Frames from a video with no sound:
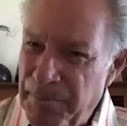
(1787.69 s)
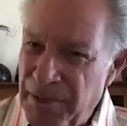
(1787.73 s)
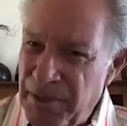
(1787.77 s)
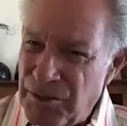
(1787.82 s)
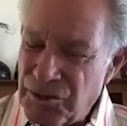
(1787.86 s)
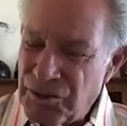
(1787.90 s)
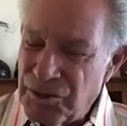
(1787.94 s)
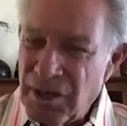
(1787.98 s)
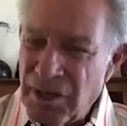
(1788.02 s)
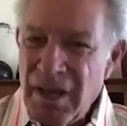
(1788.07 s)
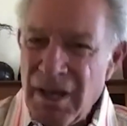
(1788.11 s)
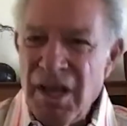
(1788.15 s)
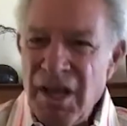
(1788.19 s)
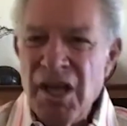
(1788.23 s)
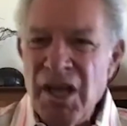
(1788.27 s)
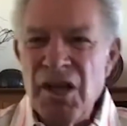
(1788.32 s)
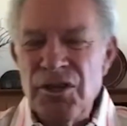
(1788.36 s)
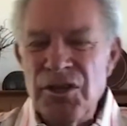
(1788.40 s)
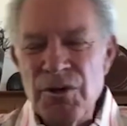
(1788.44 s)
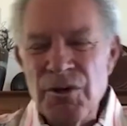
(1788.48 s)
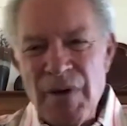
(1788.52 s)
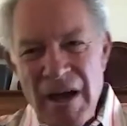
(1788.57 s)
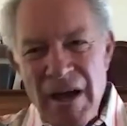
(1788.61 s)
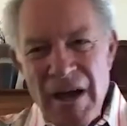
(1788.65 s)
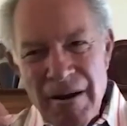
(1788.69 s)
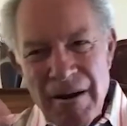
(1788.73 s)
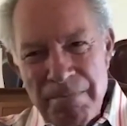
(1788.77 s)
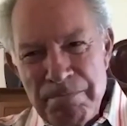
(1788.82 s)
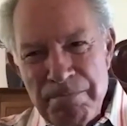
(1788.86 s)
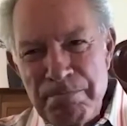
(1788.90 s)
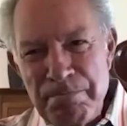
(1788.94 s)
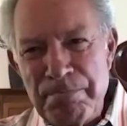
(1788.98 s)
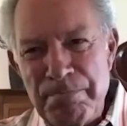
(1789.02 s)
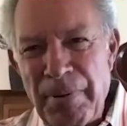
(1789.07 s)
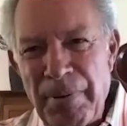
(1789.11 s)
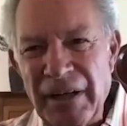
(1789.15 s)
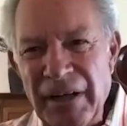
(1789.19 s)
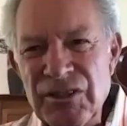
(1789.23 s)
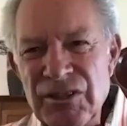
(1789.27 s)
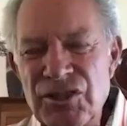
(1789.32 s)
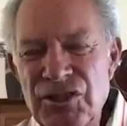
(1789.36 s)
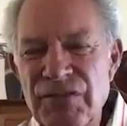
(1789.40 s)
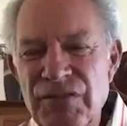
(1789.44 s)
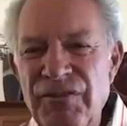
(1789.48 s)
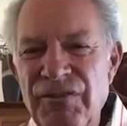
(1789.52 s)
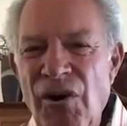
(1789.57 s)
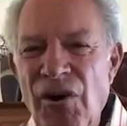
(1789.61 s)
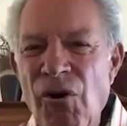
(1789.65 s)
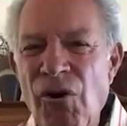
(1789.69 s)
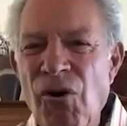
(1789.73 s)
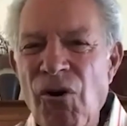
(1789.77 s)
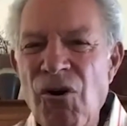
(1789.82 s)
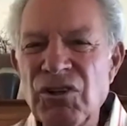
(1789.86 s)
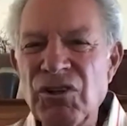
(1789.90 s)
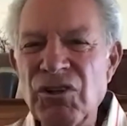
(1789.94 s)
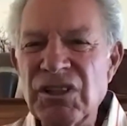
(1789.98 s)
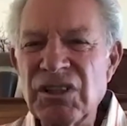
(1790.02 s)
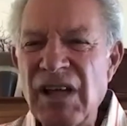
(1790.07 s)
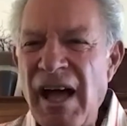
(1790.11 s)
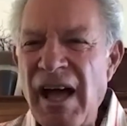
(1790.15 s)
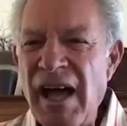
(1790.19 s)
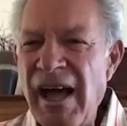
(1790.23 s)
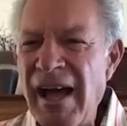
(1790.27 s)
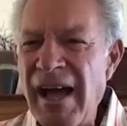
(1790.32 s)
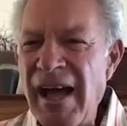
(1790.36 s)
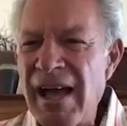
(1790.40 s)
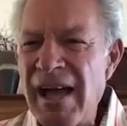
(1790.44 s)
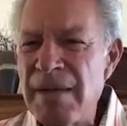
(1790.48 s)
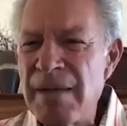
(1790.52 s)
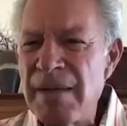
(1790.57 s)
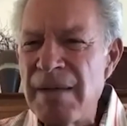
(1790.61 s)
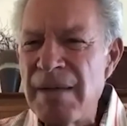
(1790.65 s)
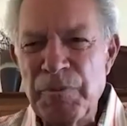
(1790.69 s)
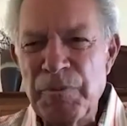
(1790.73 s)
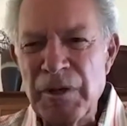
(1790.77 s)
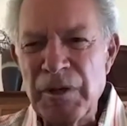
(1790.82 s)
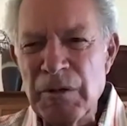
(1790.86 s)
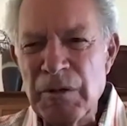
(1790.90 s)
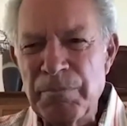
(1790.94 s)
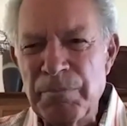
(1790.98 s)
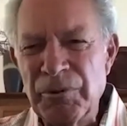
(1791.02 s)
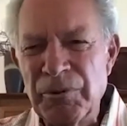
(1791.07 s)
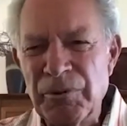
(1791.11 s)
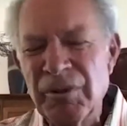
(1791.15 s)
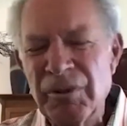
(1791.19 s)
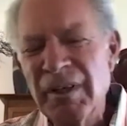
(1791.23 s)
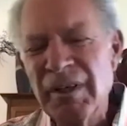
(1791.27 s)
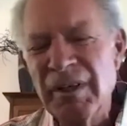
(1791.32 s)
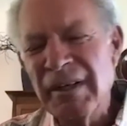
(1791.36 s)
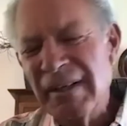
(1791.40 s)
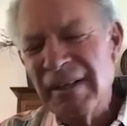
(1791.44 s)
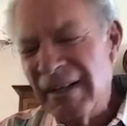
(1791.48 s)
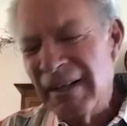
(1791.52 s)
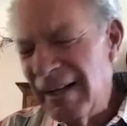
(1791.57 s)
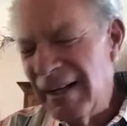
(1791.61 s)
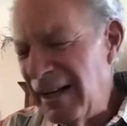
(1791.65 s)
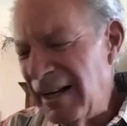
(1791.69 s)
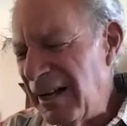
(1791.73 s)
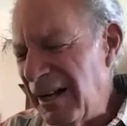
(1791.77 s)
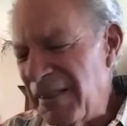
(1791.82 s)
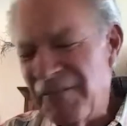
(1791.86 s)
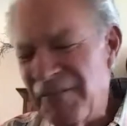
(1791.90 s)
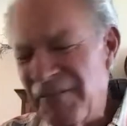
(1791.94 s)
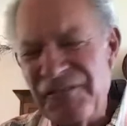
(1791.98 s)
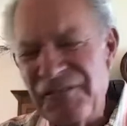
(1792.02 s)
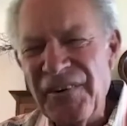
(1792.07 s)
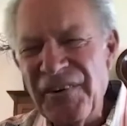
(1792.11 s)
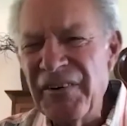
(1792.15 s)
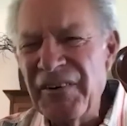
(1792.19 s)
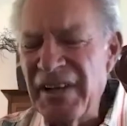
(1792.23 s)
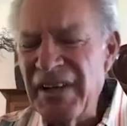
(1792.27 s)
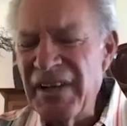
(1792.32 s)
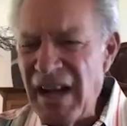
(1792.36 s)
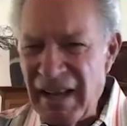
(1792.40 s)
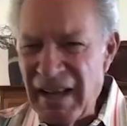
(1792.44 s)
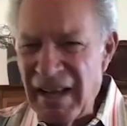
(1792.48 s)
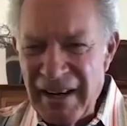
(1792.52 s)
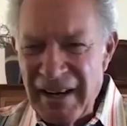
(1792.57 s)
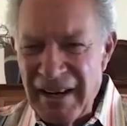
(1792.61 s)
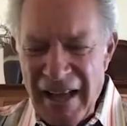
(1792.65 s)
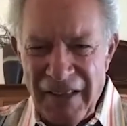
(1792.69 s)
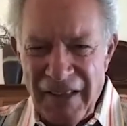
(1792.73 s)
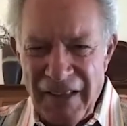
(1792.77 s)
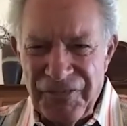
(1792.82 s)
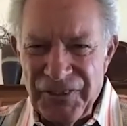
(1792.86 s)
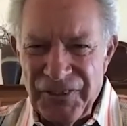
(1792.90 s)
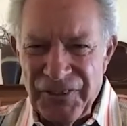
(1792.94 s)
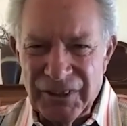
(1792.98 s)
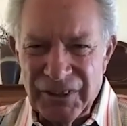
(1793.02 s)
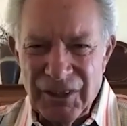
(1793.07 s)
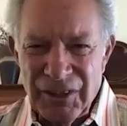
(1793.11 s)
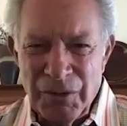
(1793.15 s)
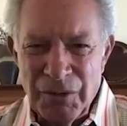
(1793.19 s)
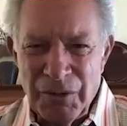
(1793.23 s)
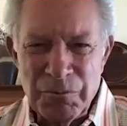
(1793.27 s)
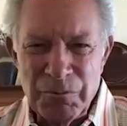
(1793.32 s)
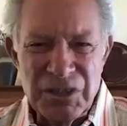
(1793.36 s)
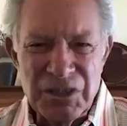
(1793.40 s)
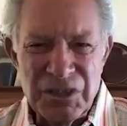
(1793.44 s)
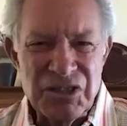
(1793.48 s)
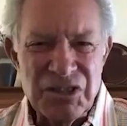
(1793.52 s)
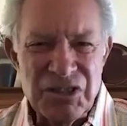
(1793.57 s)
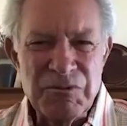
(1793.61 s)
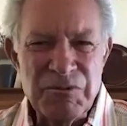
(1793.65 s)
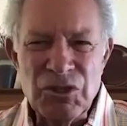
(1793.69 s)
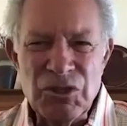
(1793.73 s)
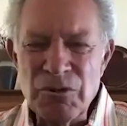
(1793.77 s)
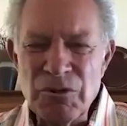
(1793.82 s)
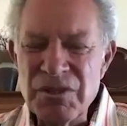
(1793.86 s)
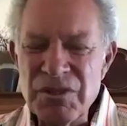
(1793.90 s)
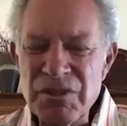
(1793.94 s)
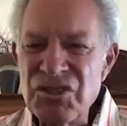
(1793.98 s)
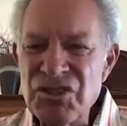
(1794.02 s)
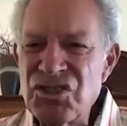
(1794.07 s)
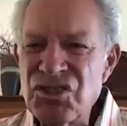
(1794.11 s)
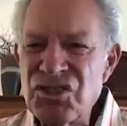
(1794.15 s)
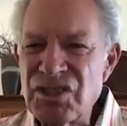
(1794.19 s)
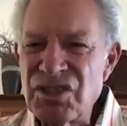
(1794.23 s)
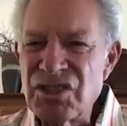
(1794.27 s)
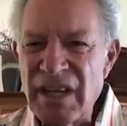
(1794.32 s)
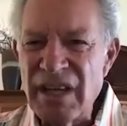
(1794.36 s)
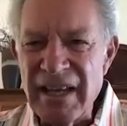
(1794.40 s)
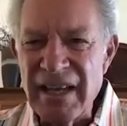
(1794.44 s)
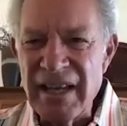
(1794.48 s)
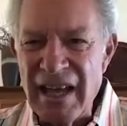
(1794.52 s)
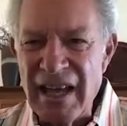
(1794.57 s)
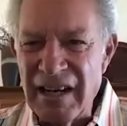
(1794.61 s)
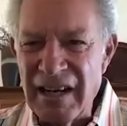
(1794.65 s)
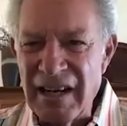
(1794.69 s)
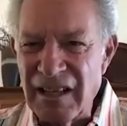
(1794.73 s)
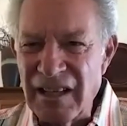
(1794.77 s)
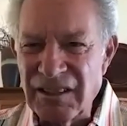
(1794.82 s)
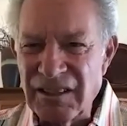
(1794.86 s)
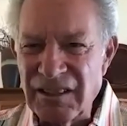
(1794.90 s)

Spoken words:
You had a bunch of old-time, old-fashioned salespeople, very unethical, would do and say anything to get a sale.